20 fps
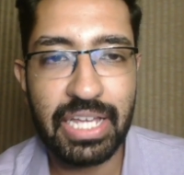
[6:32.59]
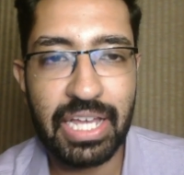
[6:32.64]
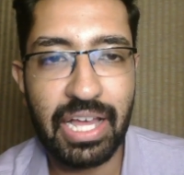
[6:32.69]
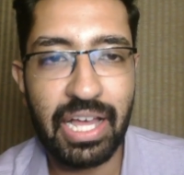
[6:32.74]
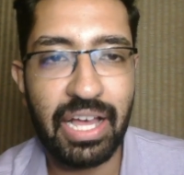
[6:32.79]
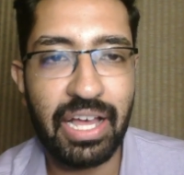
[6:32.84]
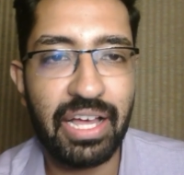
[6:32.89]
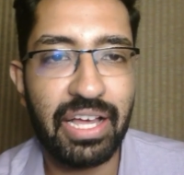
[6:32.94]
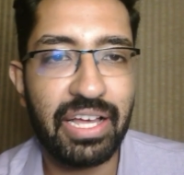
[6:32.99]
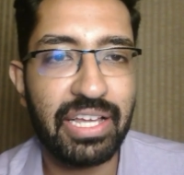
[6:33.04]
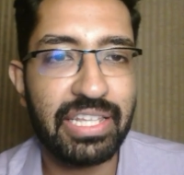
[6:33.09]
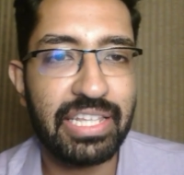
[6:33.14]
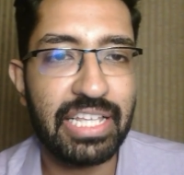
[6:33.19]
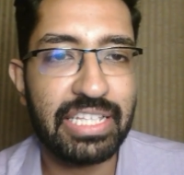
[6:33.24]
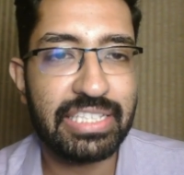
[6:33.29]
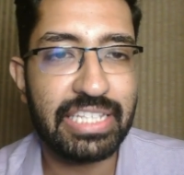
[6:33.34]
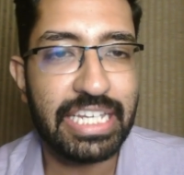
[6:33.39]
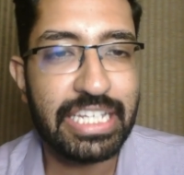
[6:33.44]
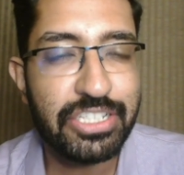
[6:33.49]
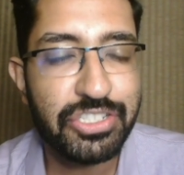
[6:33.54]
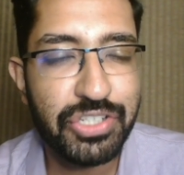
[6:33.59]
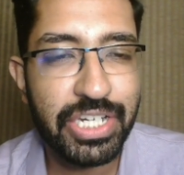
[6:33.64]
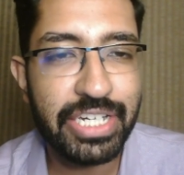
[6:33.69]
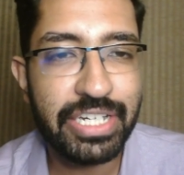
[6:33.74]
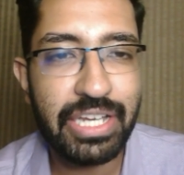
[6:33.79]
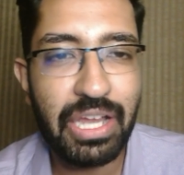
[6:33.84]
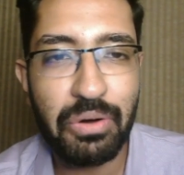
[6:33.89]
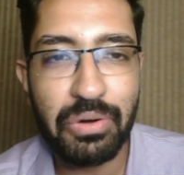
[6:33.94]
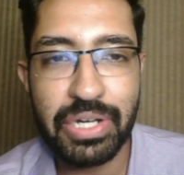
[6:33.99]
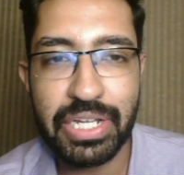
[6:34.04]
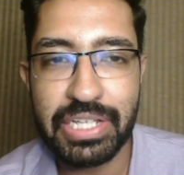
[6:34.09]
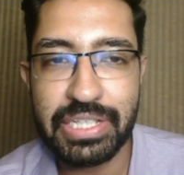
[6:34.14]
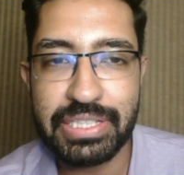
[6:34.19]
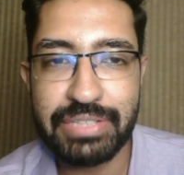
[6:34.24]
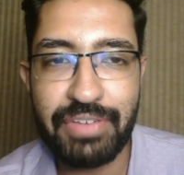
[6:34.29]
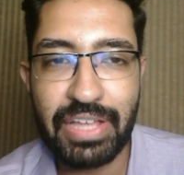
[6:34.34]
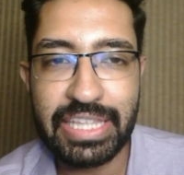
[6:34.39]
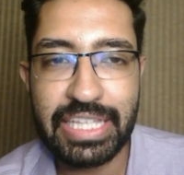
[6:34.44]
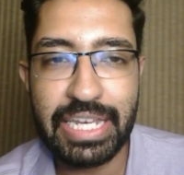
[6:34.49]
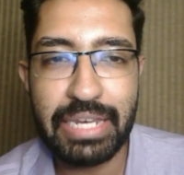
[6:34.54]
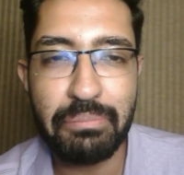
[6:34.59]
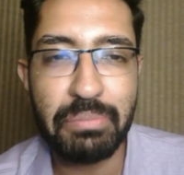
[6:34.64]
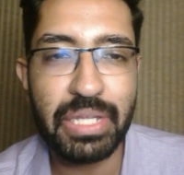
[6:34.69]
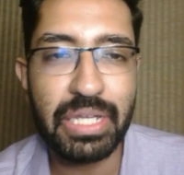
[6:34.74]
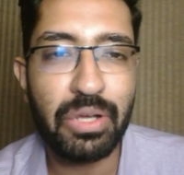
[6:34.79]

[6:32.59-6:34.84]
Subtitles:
There's an injury doubt whether he'll be